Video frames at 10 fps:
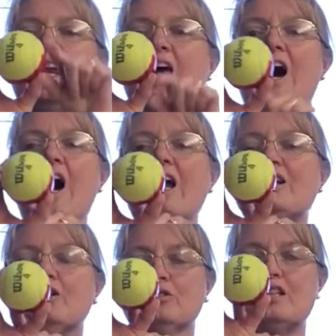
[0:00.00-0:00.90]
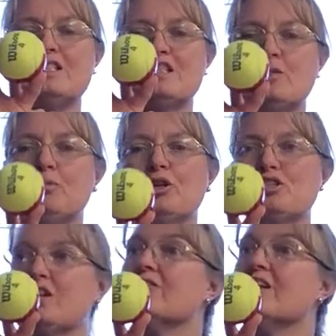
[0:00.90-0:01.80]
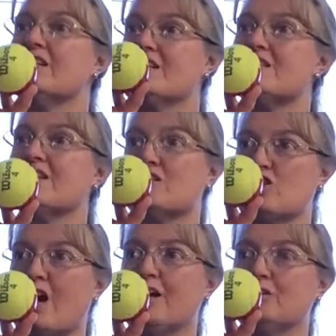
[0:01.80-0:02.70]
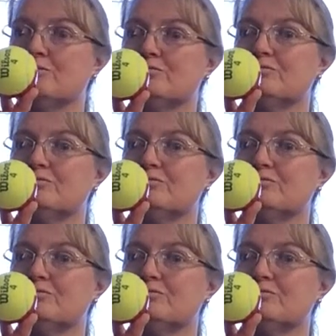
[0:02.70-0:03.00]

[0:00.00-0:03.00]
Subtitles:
and I can only see the portion of it that's in the shadow.